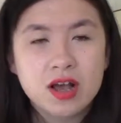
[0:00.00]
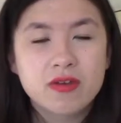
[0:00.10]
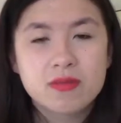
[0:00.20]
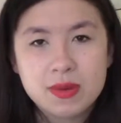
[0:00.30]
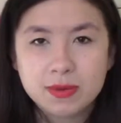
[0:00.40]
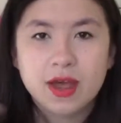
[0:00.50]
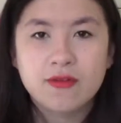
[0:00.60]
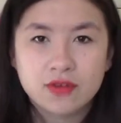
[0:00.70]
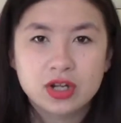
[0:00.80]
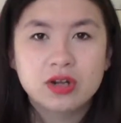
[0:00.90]
or the people that I
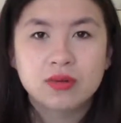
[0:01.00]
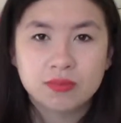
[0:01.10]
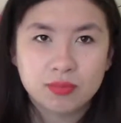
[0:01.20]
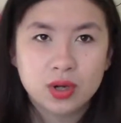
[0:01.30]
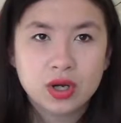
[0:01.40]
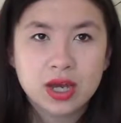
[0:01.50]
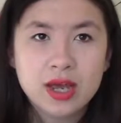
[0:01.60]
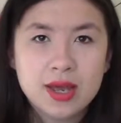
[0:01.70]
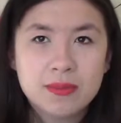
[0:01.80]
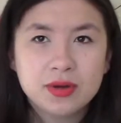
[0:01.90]
followed on Blogger,
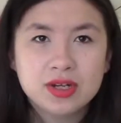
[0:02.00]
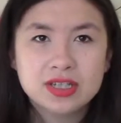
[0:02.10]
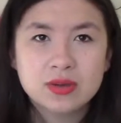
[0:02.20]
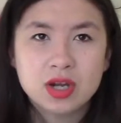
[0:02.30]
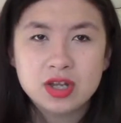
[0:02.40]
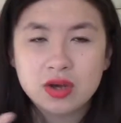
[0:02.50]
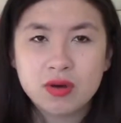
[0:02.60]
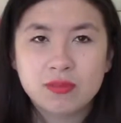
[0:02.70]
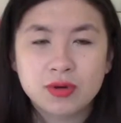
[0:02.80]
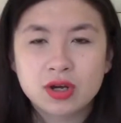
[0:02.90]
because I would only go
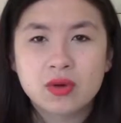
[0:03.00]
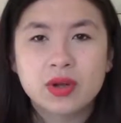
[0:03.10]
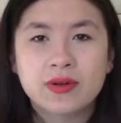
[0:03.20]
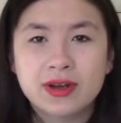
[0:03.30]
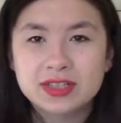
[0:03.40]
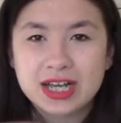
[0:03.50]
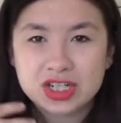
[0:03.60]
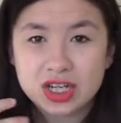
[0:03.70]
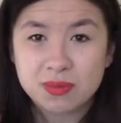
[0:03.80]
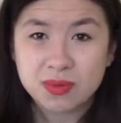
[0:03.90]
on Blogger when I was
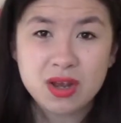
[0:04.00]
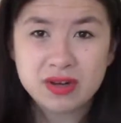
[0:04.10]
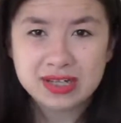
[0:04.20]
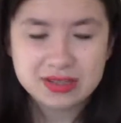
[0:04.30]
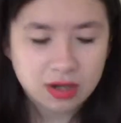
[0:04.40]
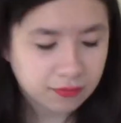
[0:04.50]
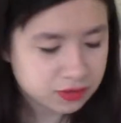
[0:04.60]
actually uploading stuff.